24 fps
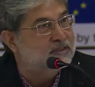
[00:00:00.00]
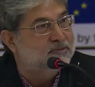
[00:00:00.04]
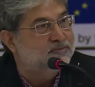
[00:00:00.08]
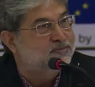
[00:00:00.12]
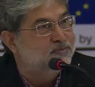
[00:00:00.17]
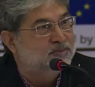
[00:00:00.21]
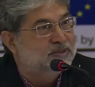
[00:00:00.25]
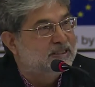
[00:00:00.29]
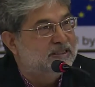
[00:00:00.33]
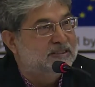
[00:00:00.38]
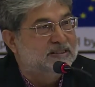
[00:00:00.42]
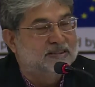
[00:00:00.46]
a
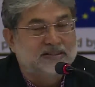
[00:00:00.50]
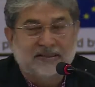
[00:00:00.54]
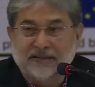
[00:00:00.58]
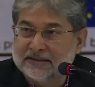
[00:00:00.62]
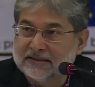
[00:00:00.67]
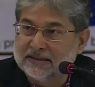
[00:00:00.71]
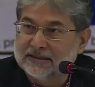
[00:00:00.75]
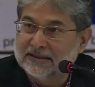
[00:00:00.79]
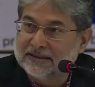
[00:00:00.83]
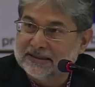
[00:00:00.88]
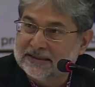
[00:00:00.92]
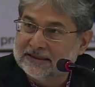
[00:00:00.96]
serious
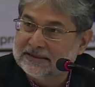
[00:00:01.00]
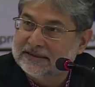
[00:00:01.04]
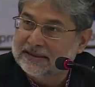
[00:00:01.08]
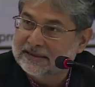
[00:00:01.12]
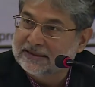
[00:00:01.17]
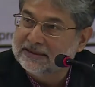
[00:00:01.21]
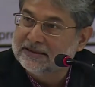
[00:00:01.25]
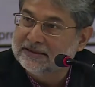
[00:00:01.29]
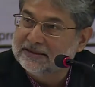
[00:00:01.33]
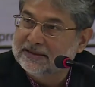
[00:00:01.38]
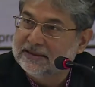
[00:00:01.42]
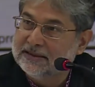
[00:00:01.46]
concern, as I
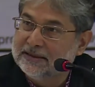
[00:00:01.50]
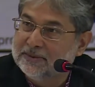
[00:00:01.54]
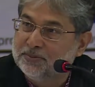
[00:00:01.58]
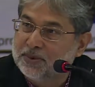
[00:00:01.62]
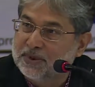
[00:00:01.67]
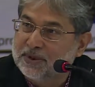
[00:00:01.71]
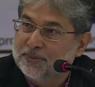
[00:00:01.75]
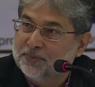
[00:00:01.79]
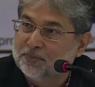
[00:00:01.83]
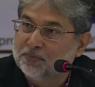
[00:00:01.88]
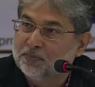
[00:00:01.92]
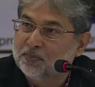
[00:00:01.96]
said, in
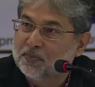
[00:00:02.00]
GDP,